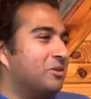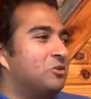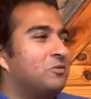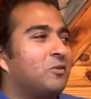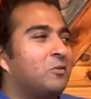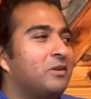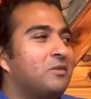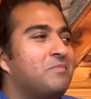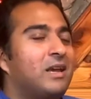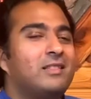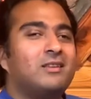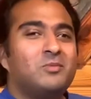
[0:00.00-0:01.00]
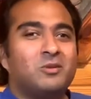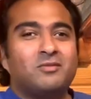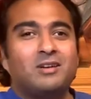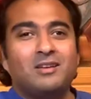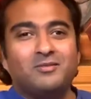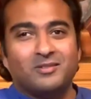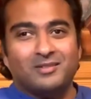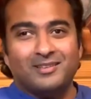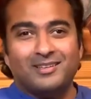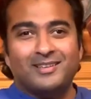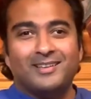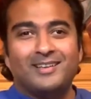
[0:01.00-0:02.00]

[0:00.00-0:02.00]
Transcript: But you've already made them your rival.